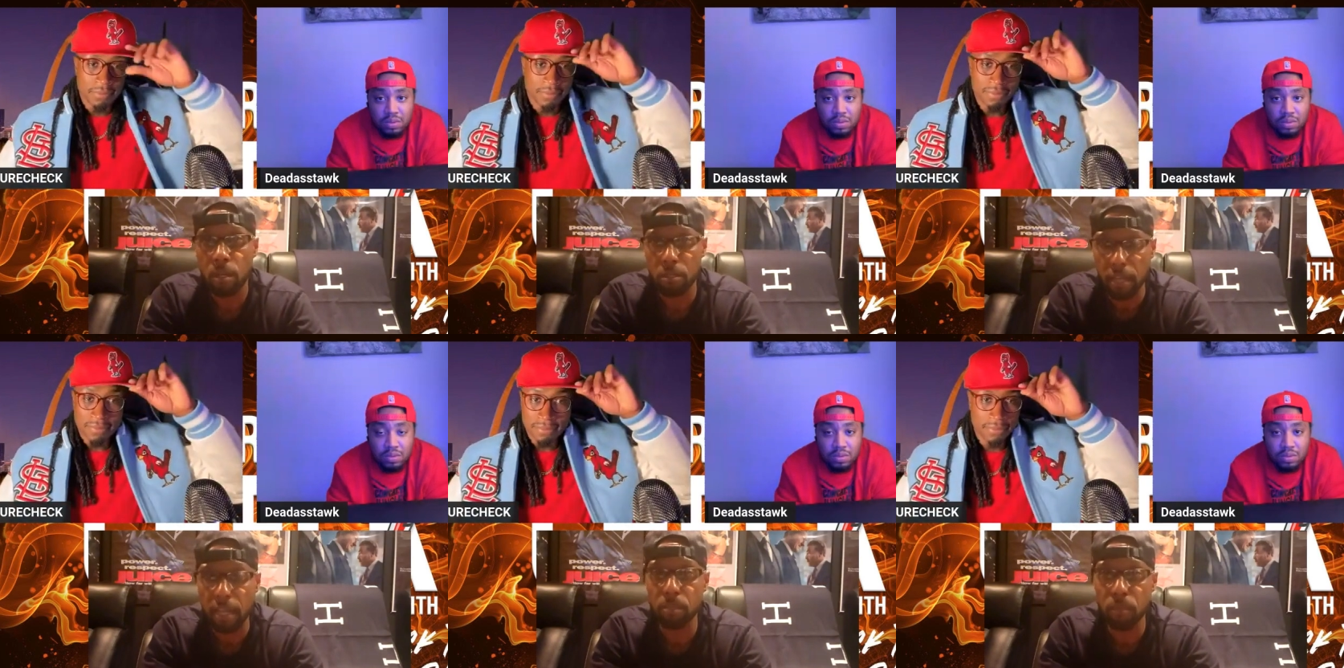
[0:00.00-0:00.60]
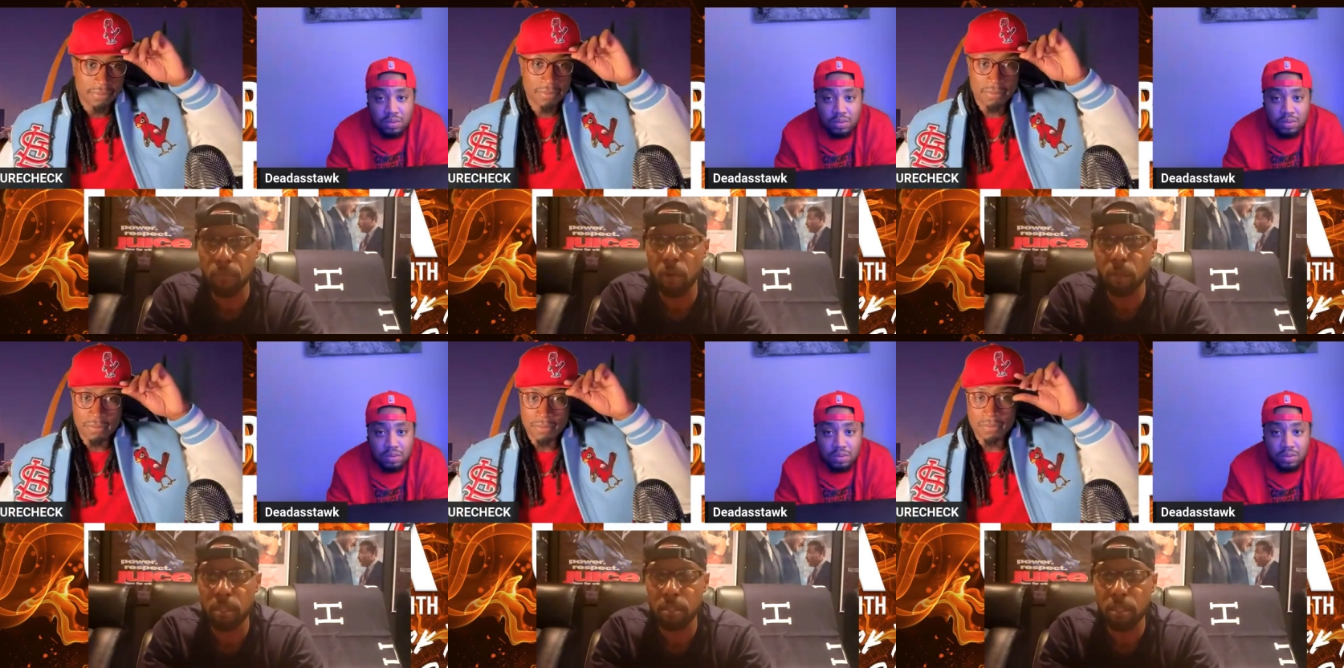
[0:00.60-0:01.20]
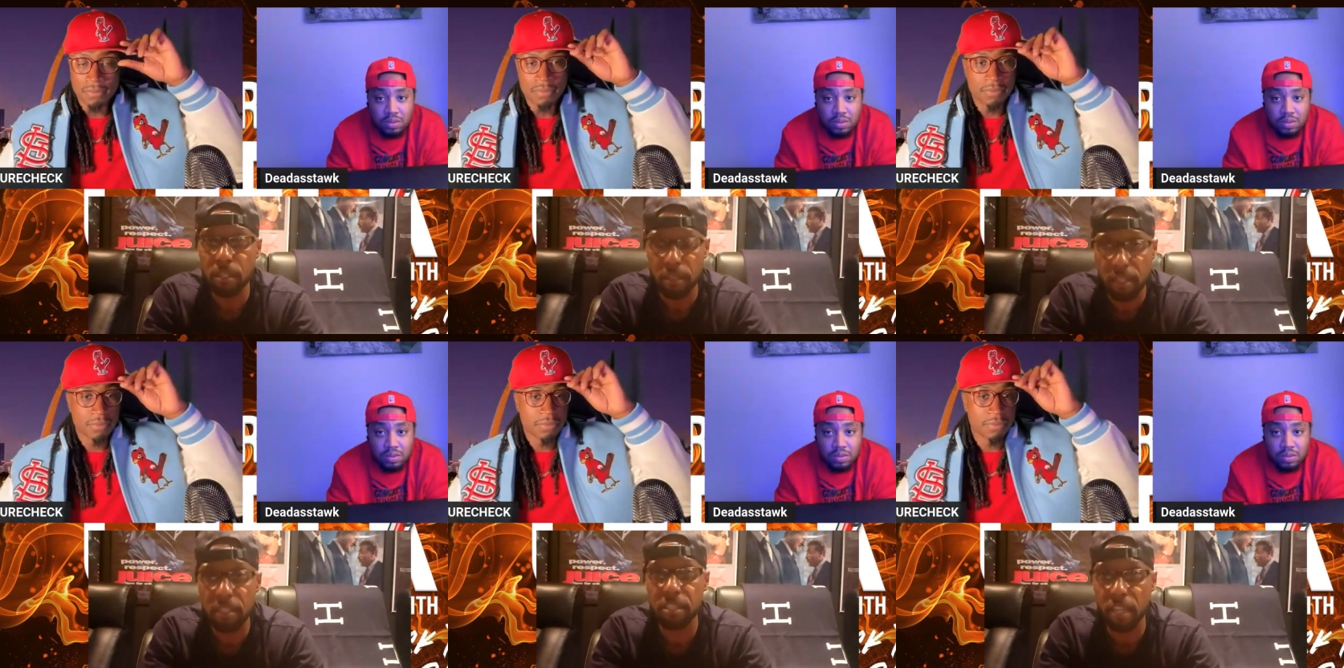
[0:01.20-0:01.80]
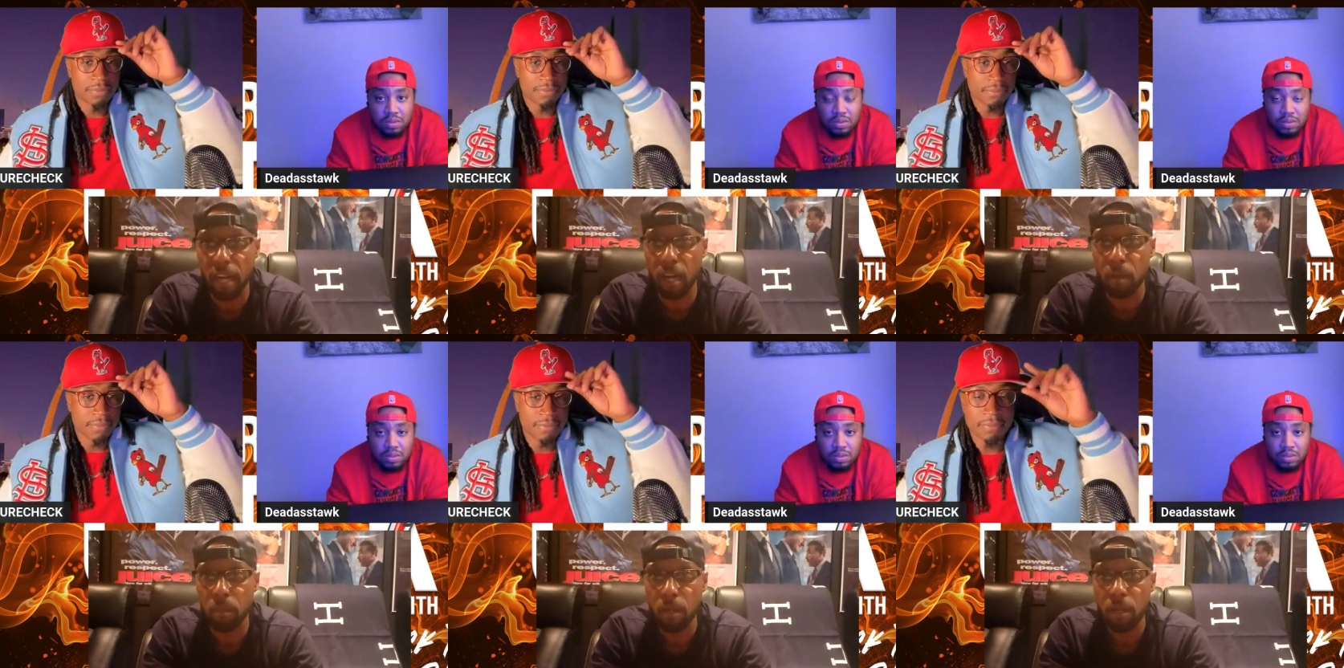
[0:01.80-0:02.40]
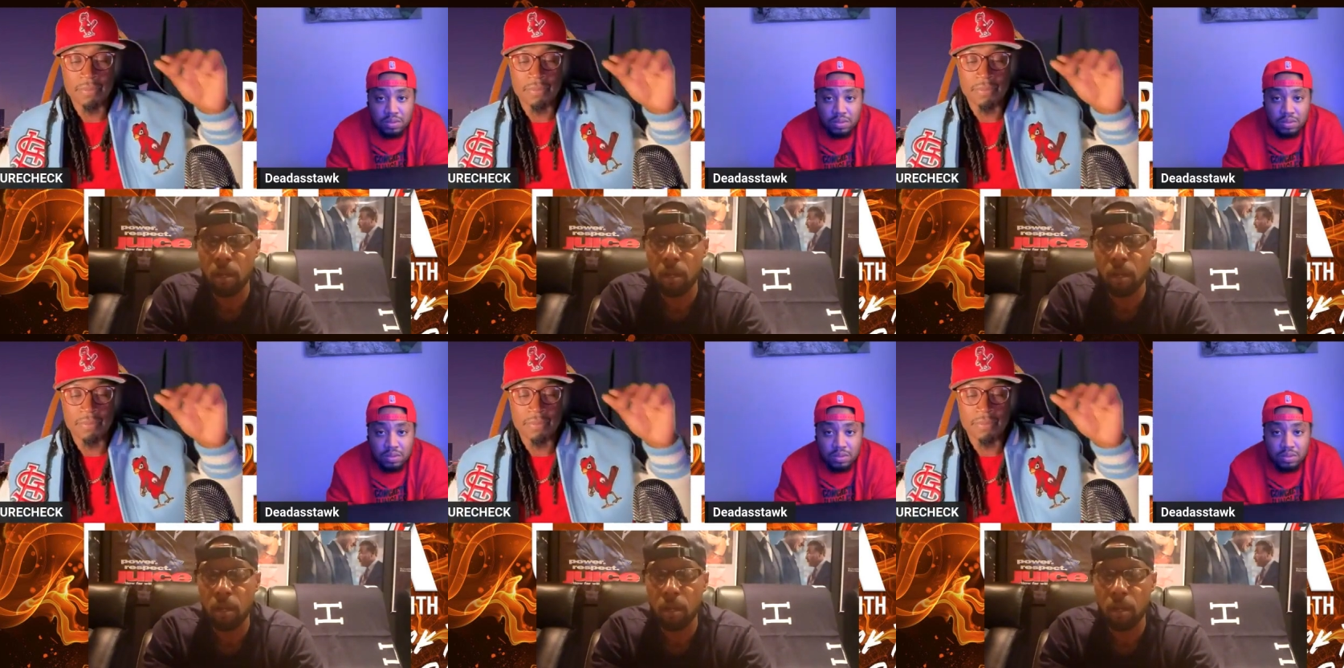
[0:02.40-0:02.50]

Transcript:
Speaker 1: a solid performance. He did his job.